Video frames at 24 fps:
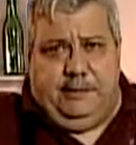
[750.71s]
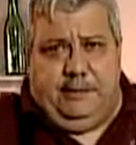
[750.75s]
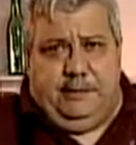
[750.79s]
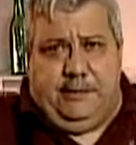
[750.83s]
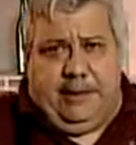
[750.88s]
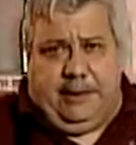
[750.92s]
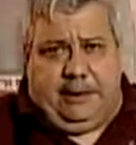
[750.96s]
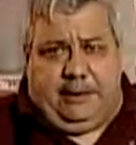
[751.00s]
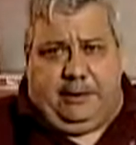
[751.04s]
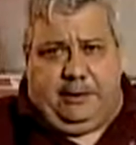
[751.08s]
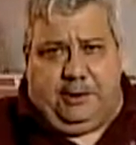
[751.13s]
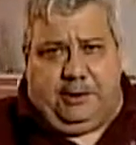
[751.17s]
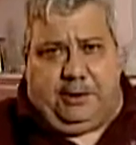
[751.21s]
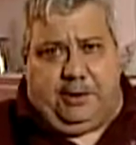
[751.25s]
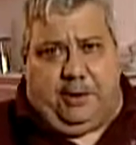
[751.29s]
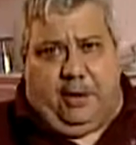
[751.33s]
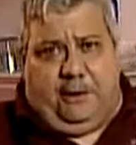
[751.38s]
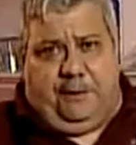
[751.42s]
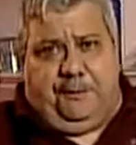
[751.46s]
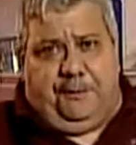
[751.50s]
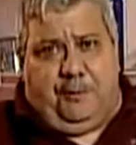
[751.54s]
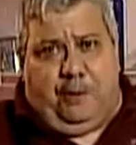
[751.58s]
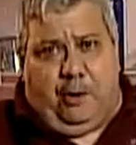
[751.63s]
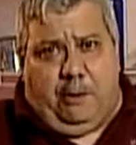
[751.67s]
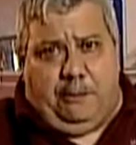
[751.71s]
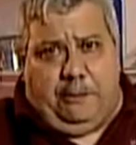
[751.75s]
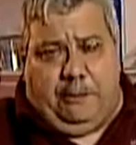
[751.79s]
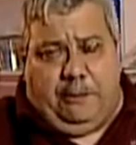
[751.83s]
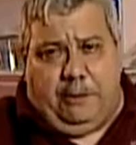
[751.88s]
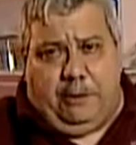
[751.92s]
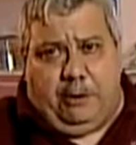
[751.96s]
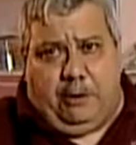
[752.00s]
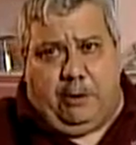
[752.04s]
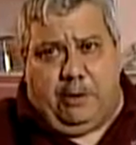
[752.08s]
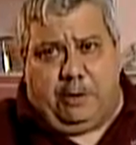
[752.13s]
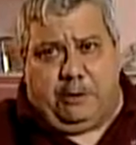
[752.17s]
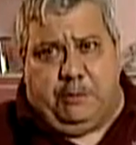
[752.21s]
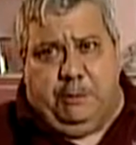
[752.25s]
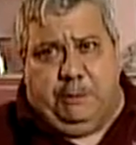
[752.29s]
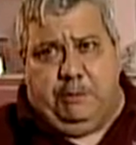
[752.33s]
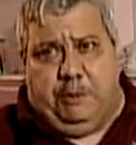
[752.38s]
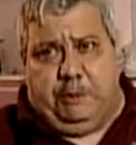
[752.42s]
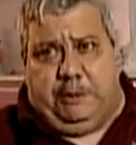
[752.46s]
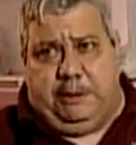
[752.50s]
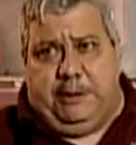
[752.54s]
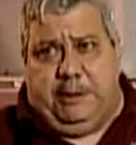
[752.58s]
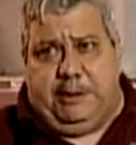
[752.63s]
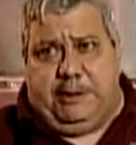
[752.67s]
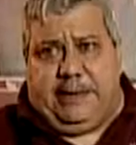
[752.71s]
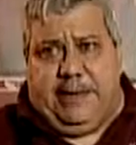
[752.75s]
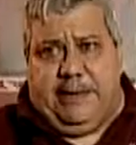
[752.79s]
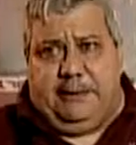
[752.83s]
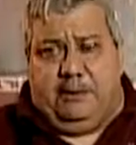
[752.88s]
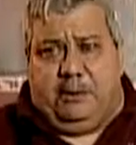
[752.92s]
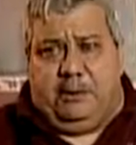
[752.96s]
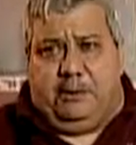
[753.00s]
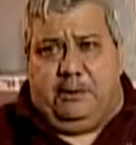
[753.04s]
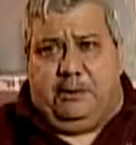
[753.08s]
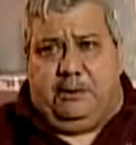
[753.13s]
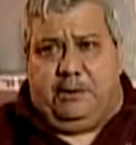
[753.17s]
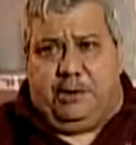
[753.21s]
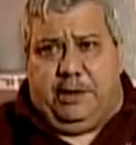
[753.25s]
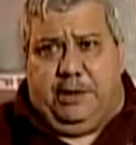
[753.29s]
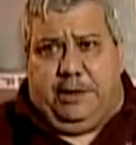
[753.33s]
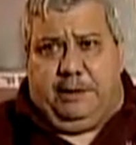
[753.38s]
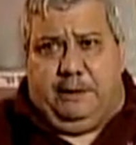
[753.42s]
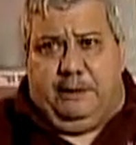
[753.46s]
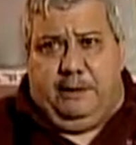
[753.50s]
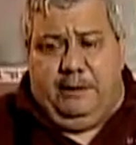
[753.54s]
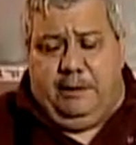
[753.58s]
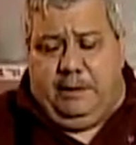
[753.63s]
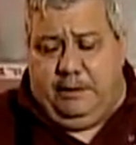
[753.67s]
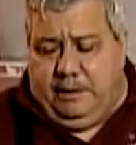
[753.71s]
that are going to start forming because we put these chemicals in.